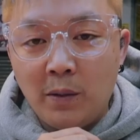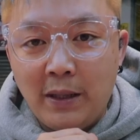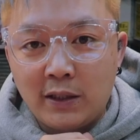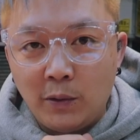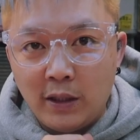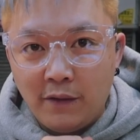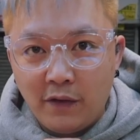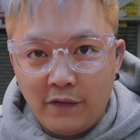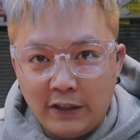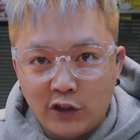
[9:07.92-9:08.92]
Welcome back to
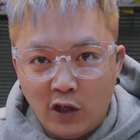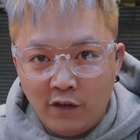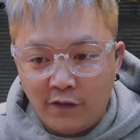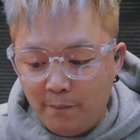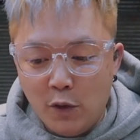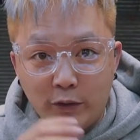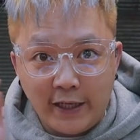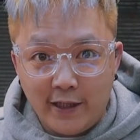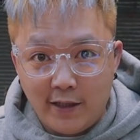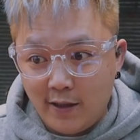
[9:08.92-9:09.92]
another adventure of Milk
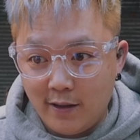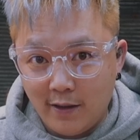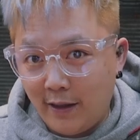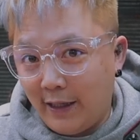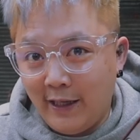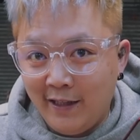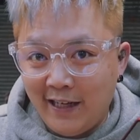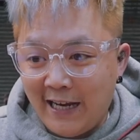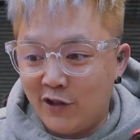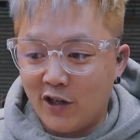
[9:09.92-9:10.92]
Tea in
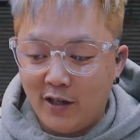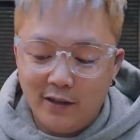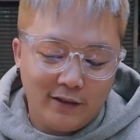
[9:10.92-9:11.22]
Asia.